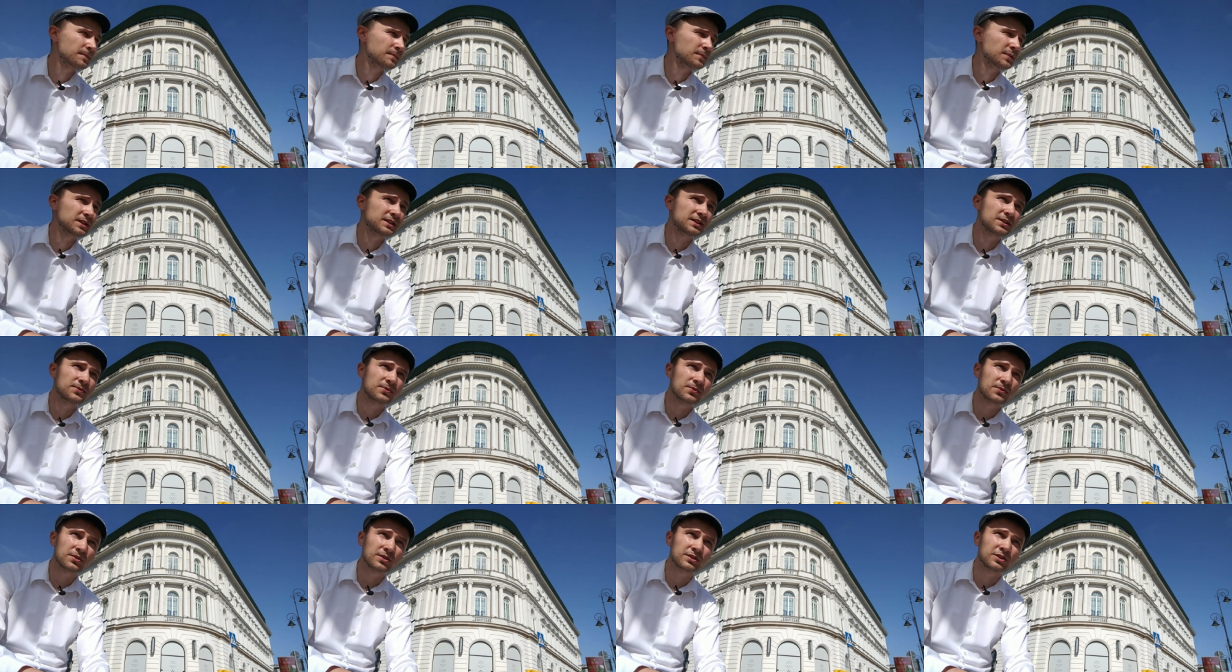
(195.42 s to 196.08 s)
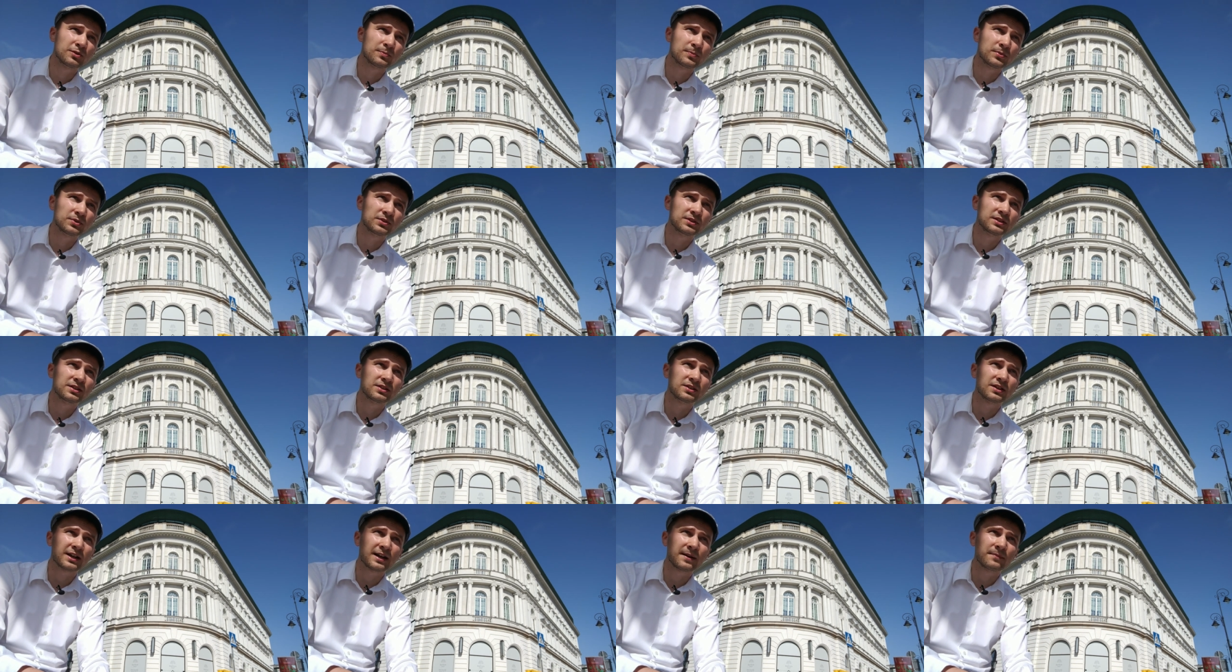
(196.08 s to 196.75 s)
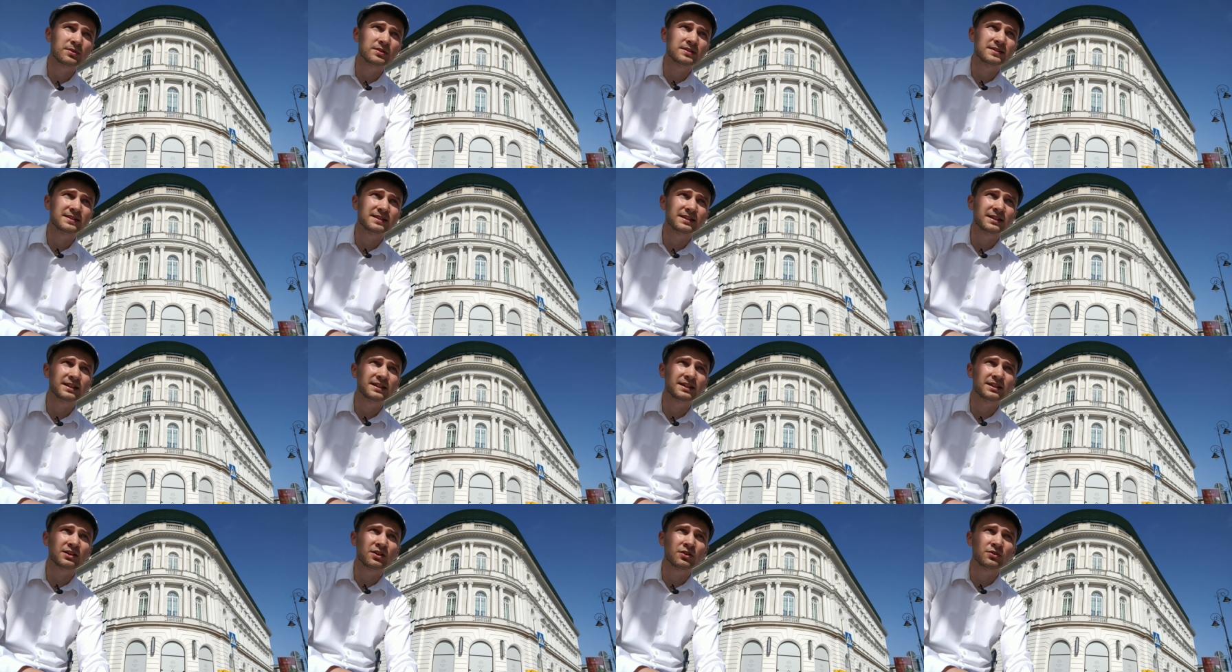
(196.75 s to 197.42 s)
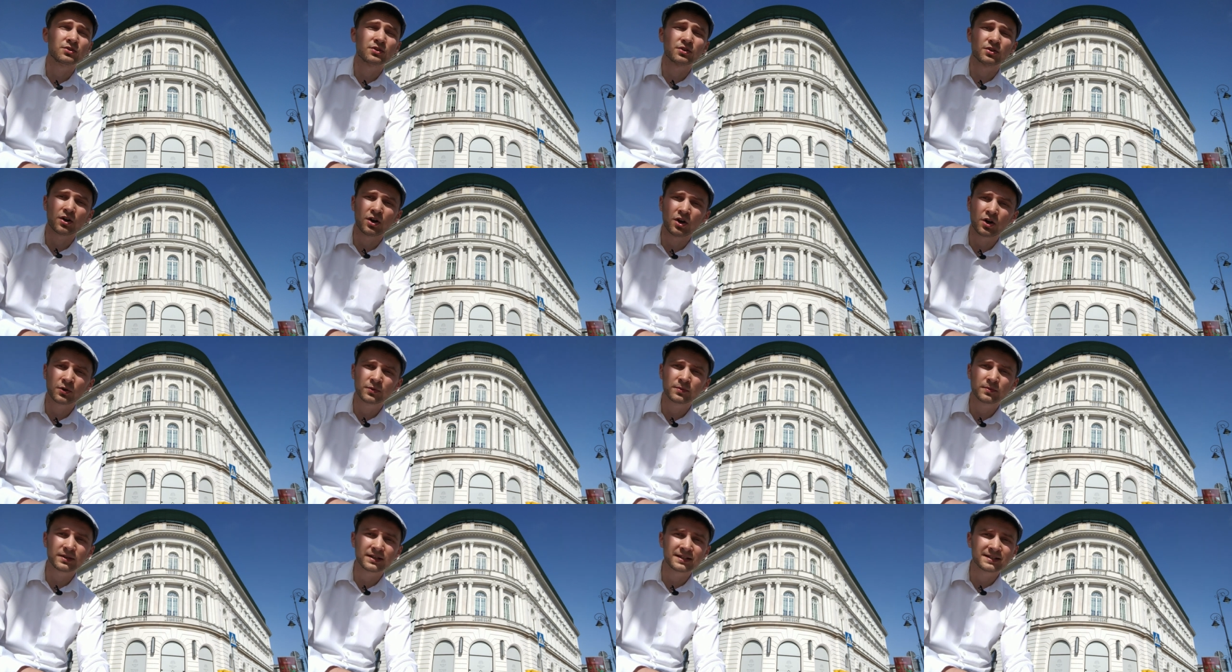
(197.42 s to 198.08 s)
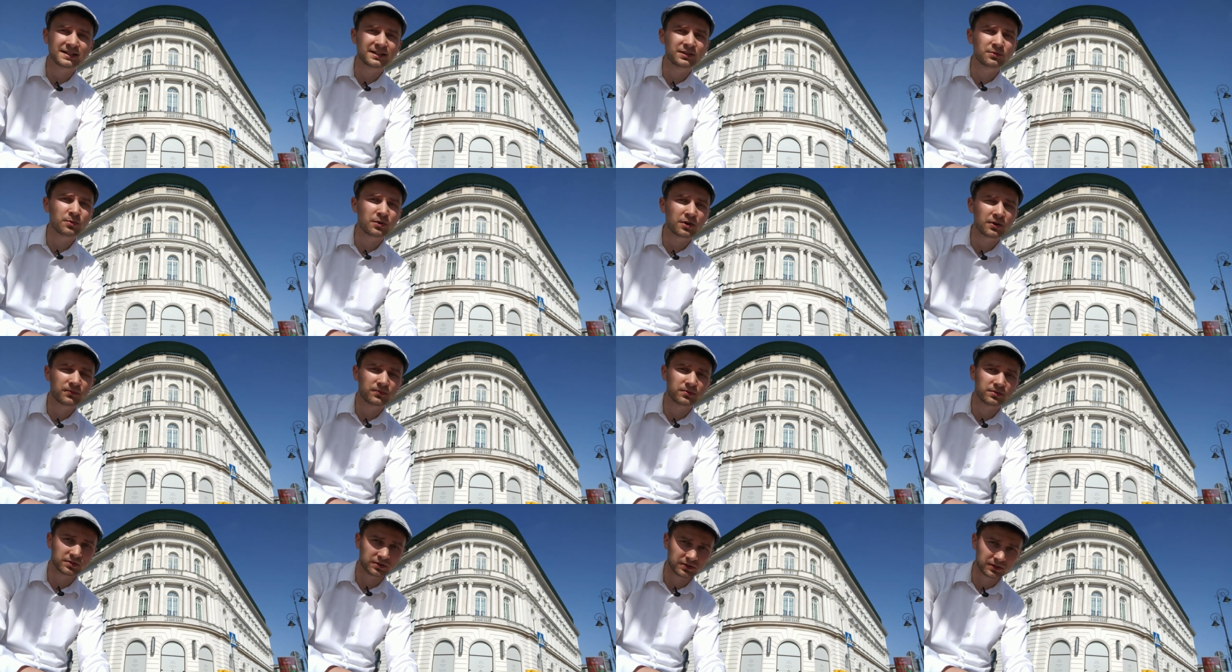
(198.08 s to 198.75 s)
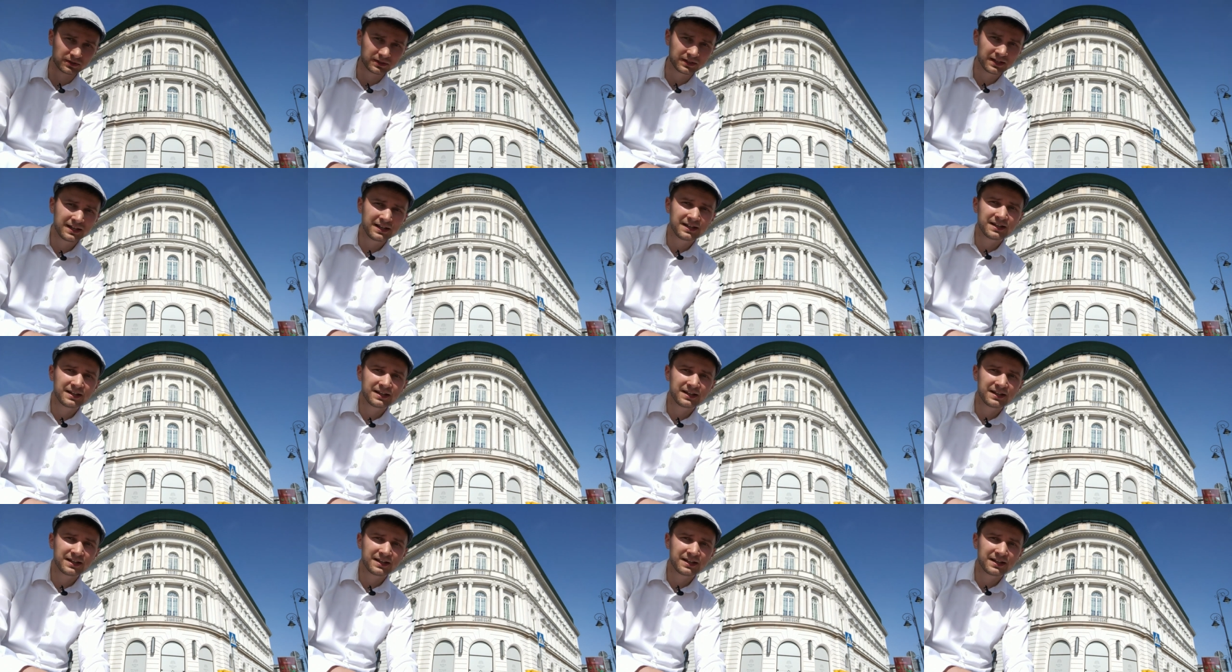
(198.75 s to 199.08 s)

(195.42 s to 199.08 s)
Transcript: but if you've got the opportunity to come and see it on your own, is it worth or not?